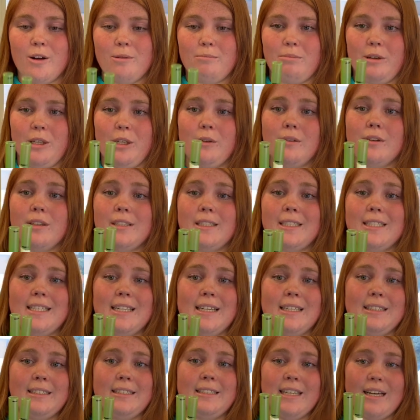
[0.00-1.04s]
but you can see
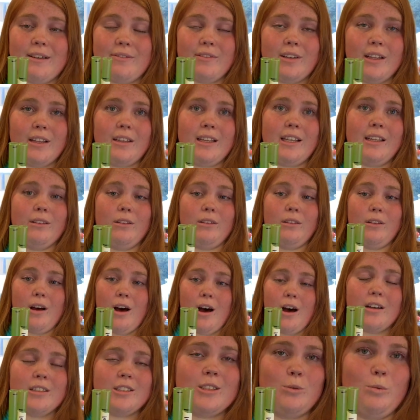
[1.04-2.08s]
it definitely
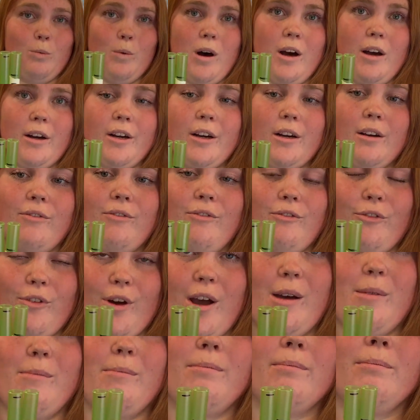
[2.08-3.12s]
lost water
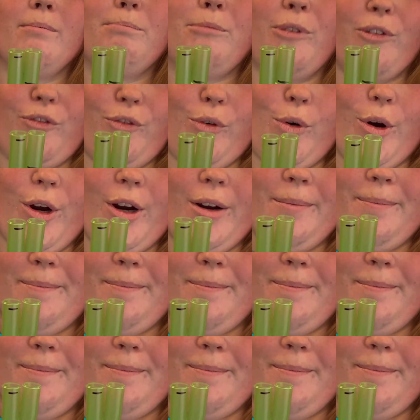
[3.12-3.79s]
from before.